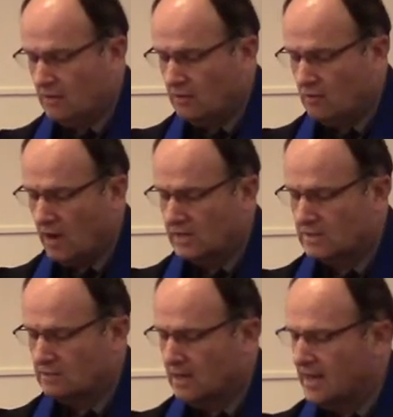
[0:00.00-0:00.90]

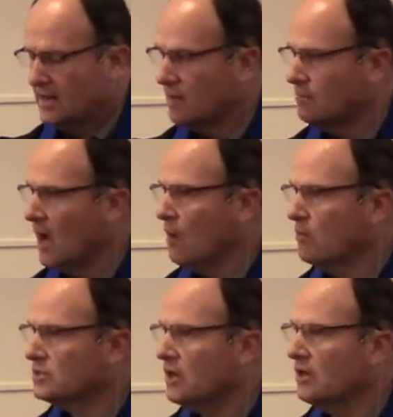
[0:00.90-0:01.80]
Christ's light
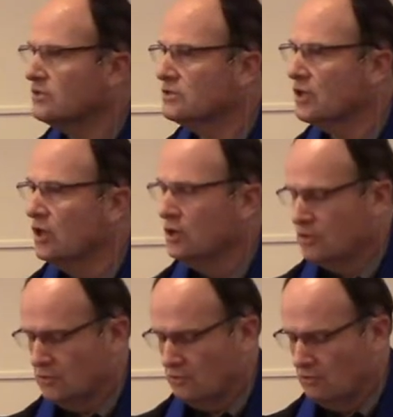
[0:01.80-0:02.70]
empowers us
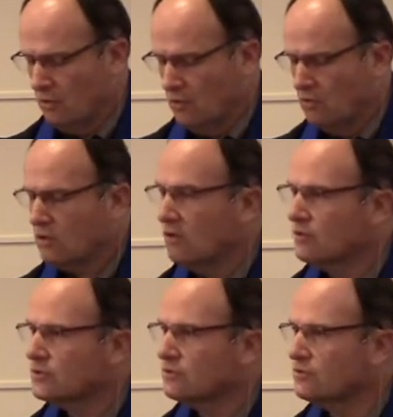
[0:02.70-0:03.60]
to grow
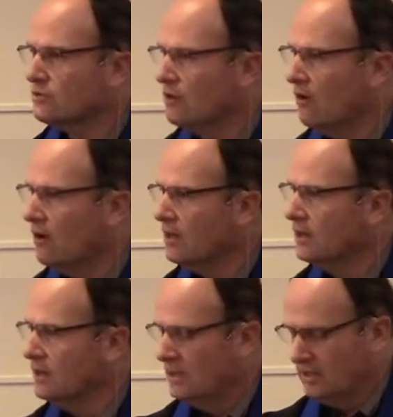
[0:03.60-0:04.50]
closer to God
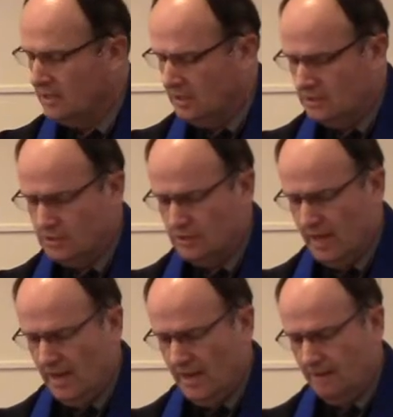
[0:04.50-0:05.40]
each
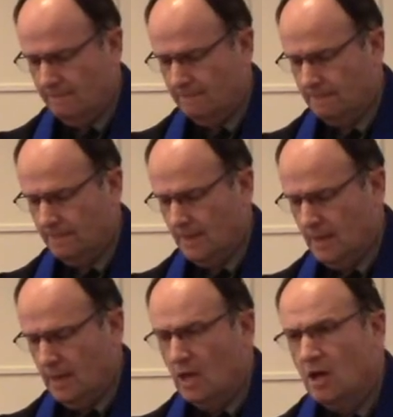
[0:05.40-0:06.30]
day.
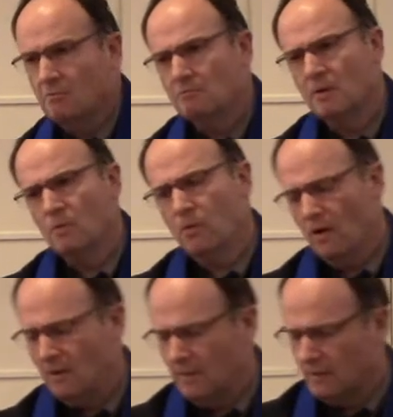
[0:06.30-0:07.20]
But
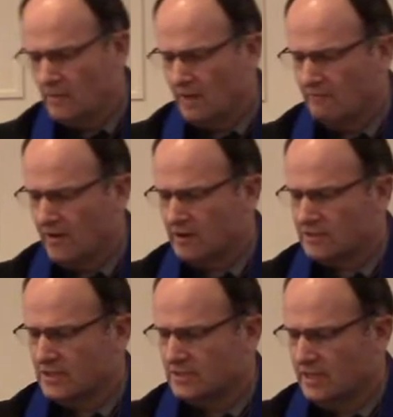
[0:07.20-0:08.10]
what about that
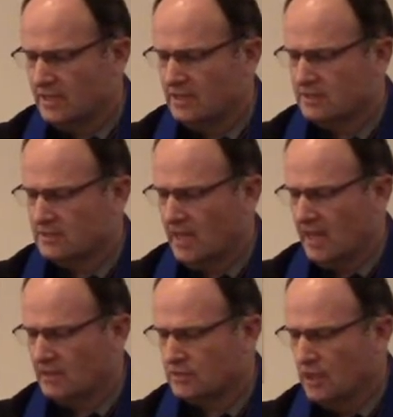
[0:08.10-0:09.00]
verse today that
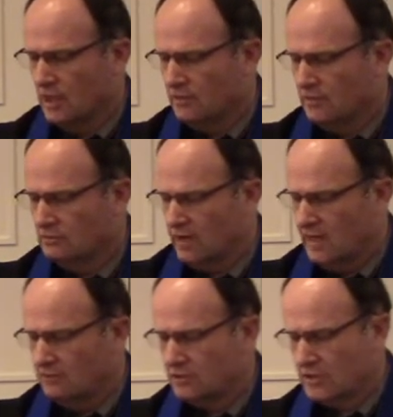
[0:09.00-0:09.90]
says, The
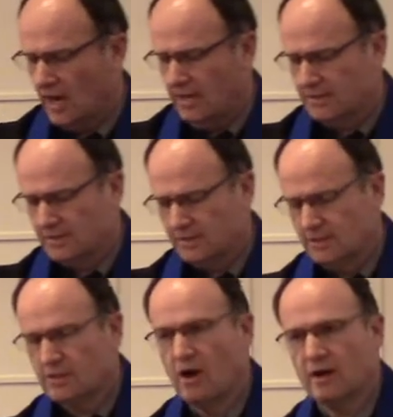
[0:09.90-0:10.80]
light shines in the
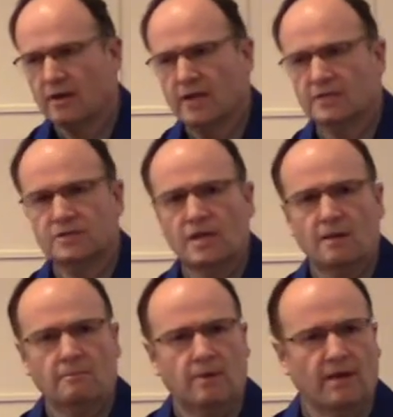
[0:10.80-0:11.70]
darkness,
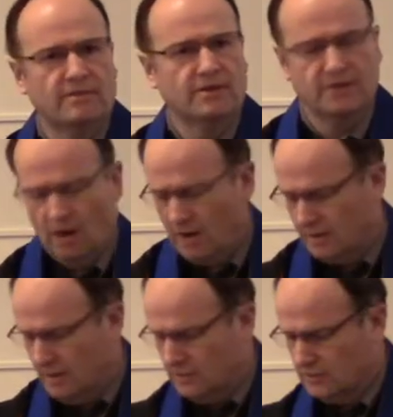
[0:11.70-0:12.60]
but the
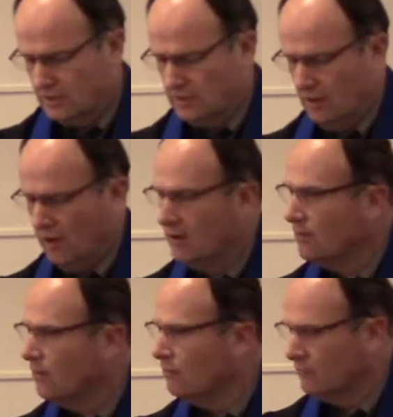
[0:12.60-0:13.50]
darkness did not
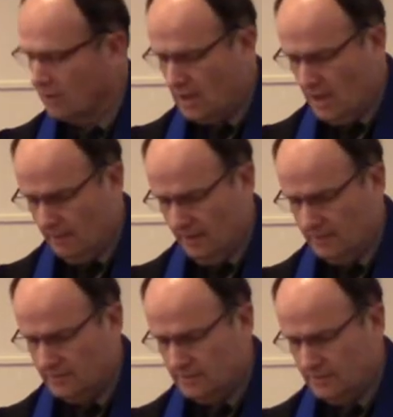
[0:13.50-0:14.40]
overcome
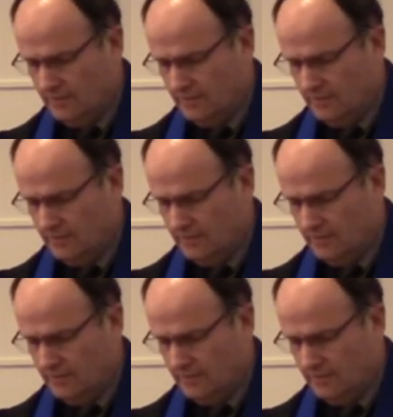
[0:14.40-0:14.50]
it?